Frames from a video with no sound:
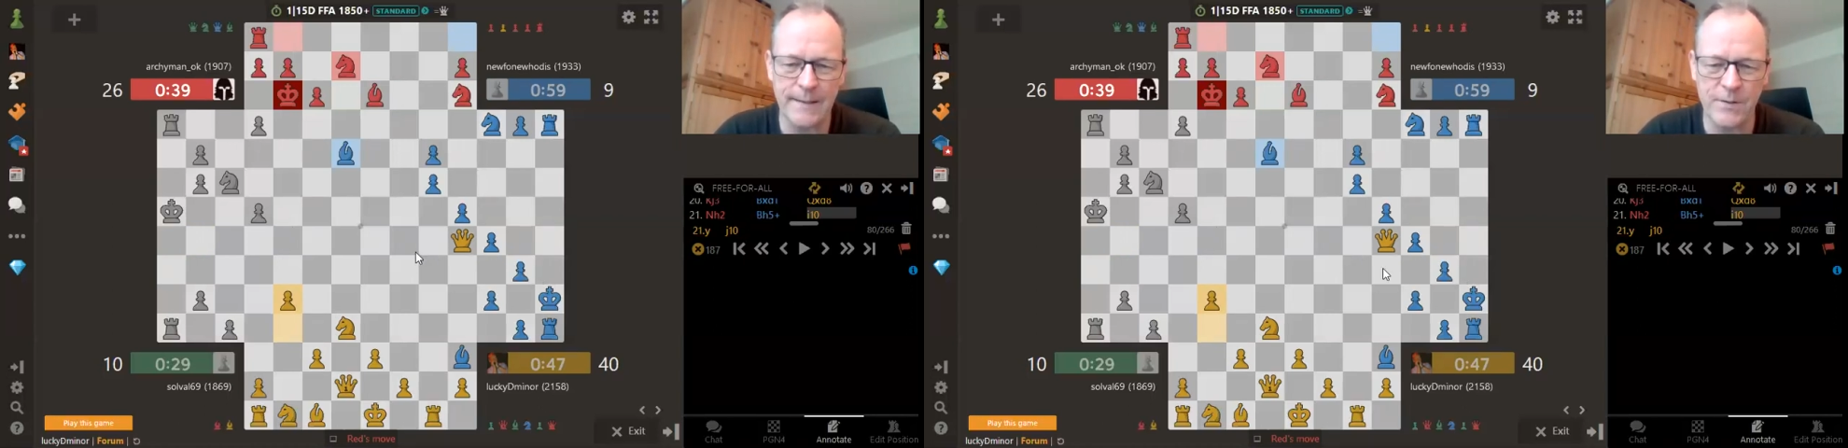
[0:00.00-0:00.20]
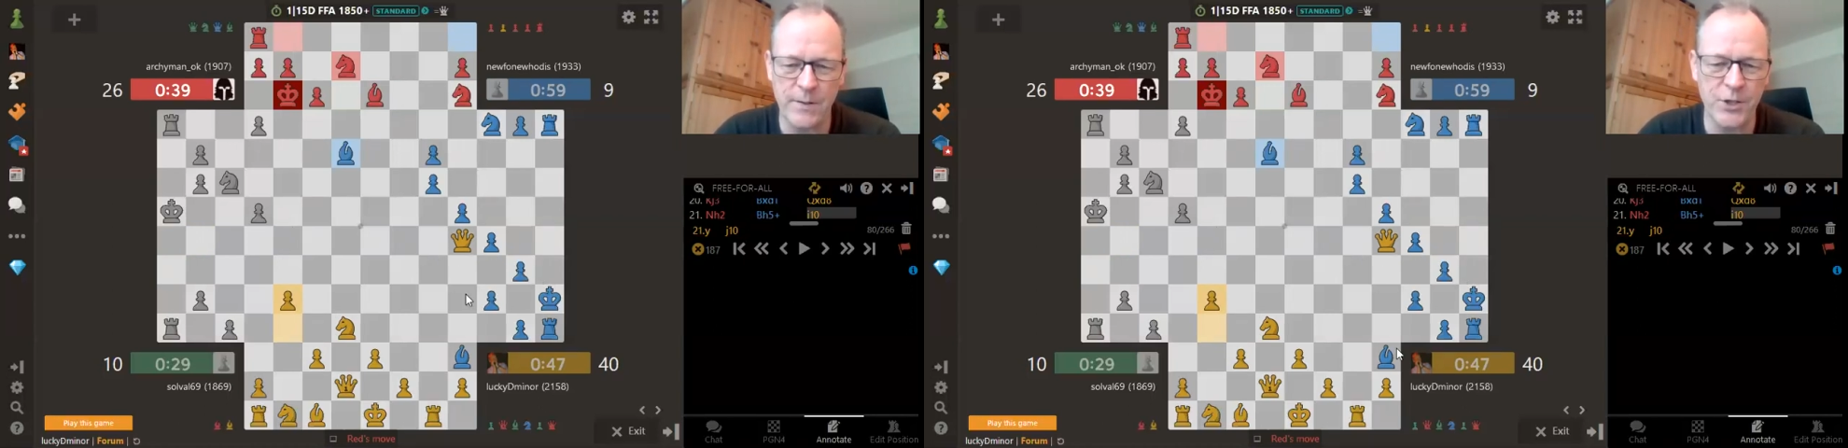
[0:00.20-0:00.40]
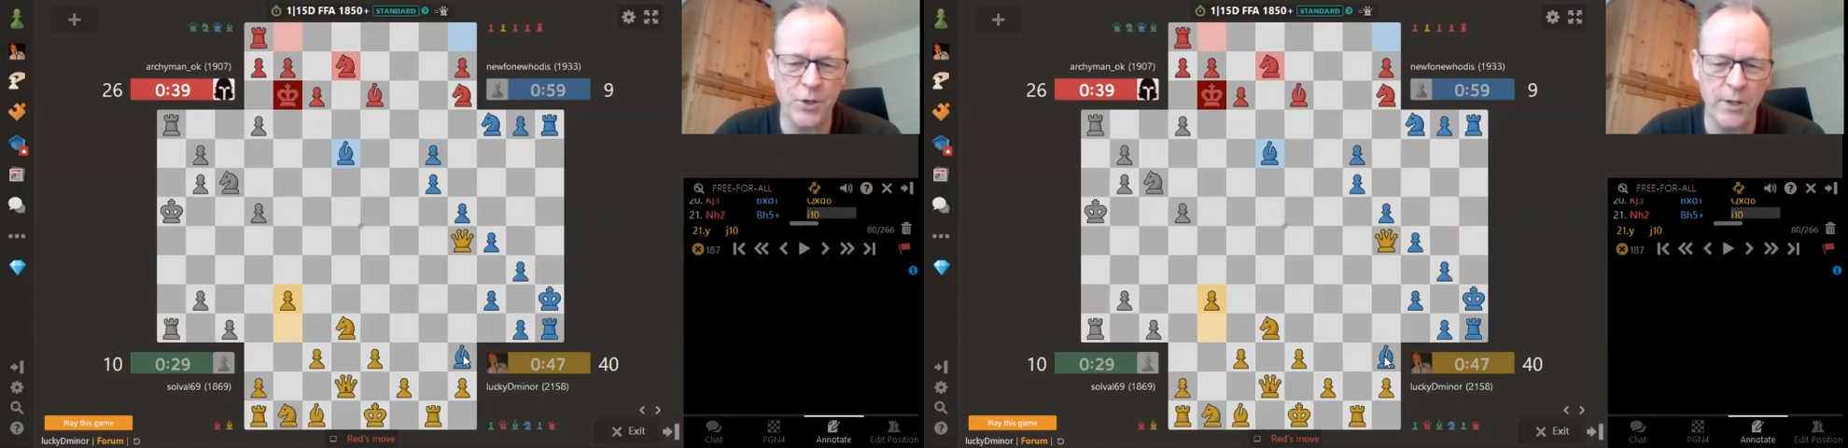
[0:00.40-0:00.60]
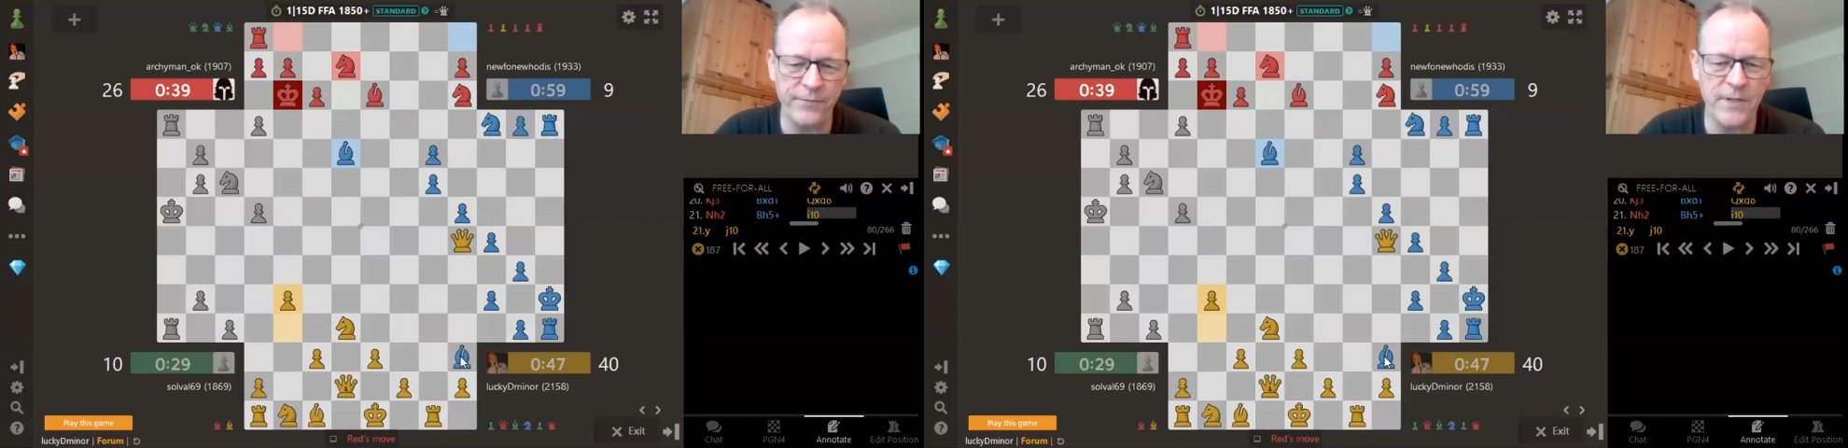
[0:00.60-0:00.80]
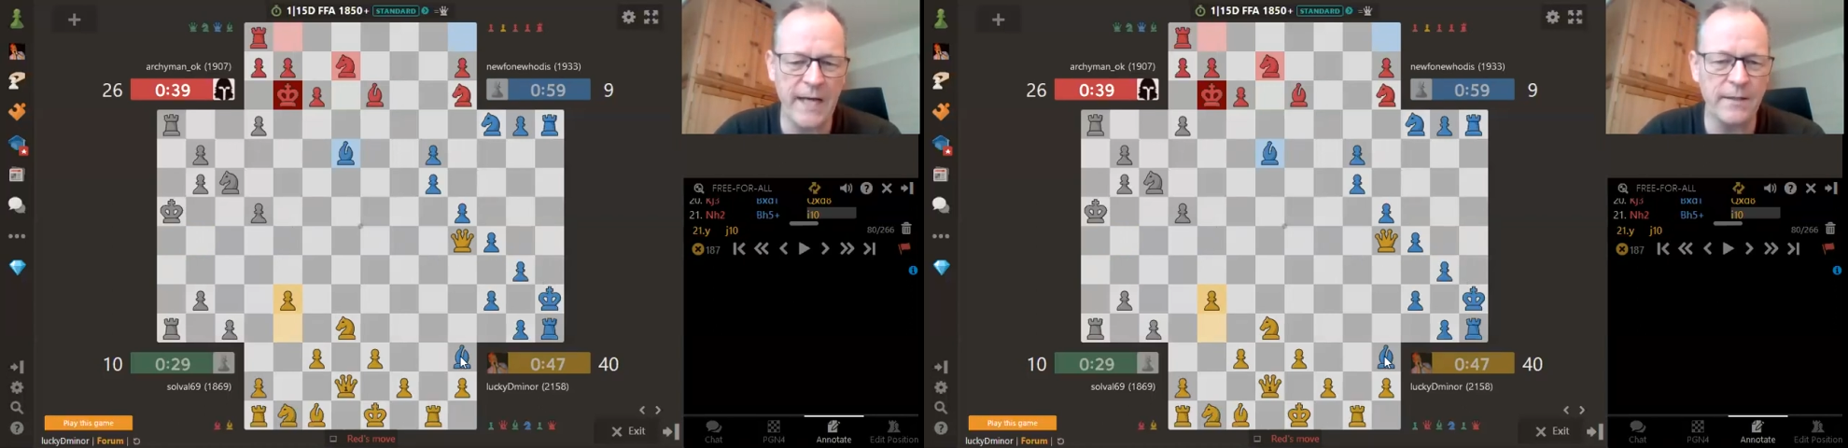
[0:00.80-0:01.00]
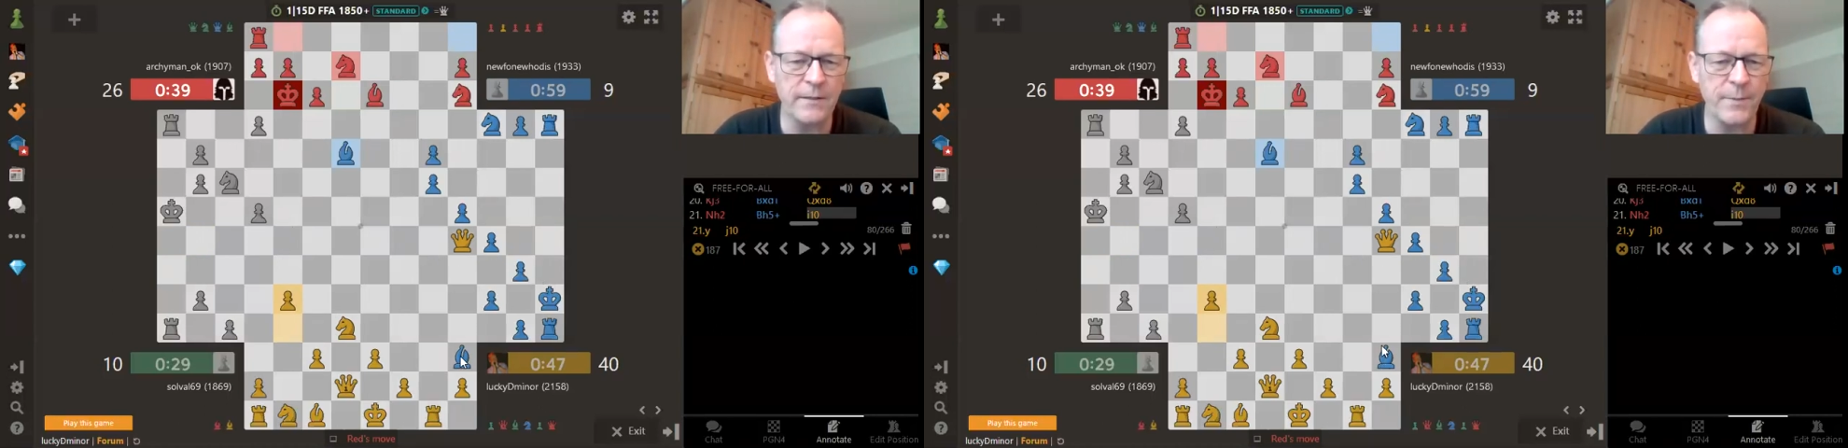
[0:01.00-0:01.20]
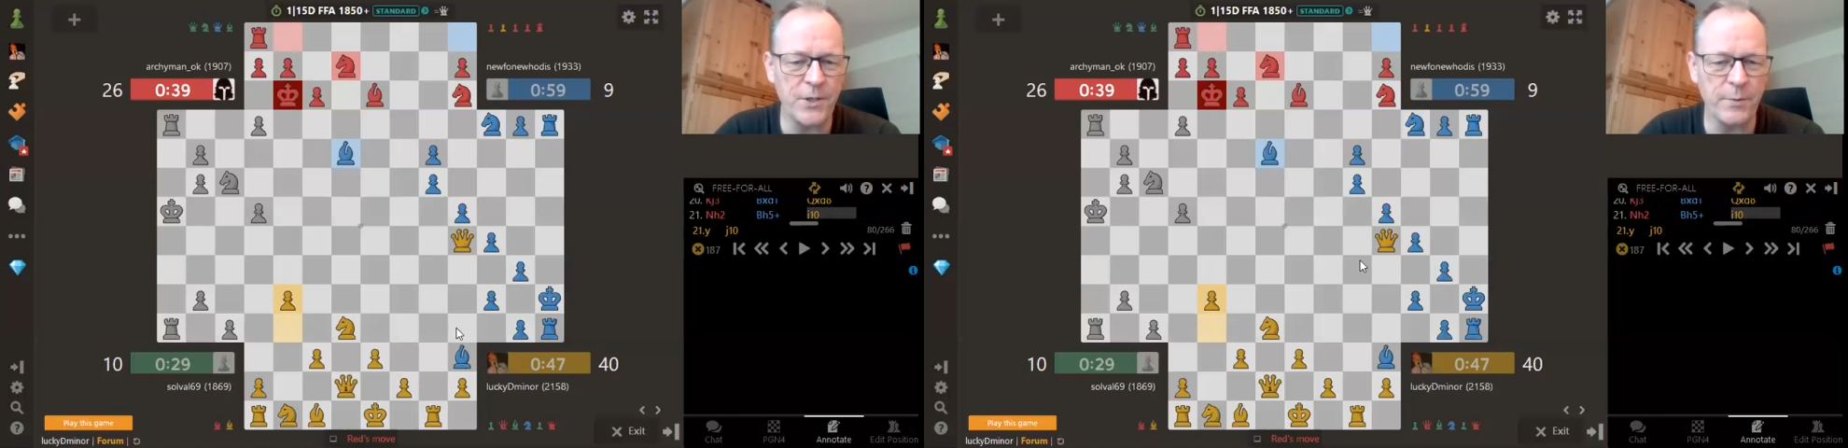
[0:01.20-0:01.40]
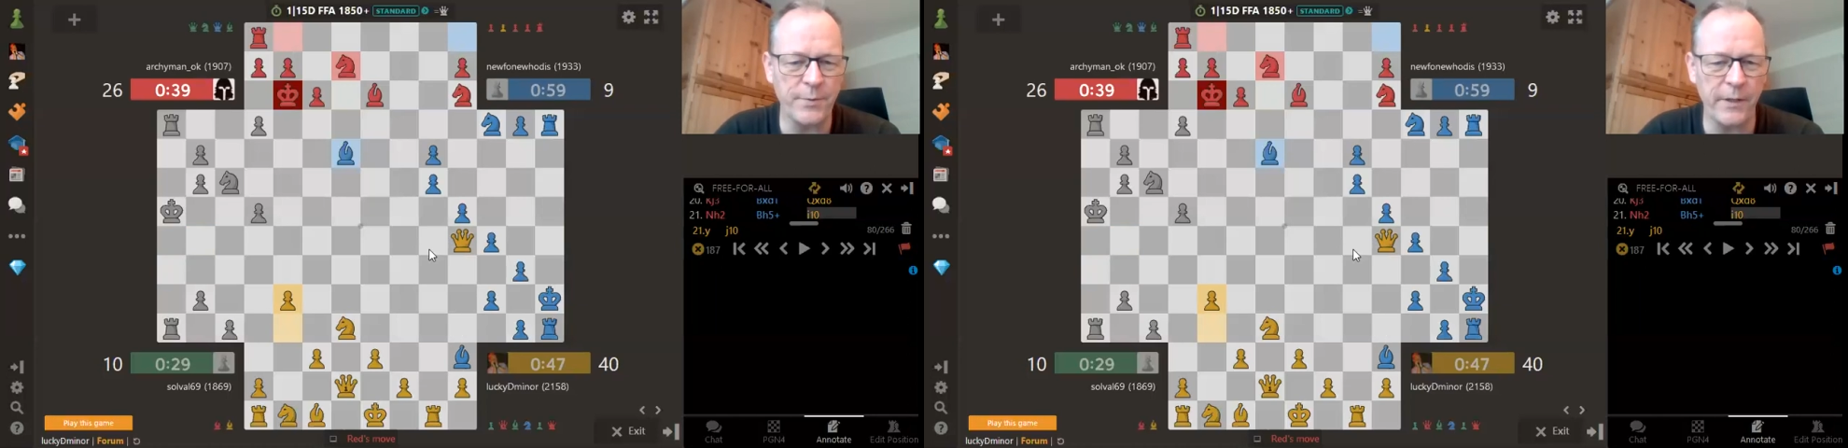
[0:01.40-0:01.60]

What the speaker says: So I should have taken the bishop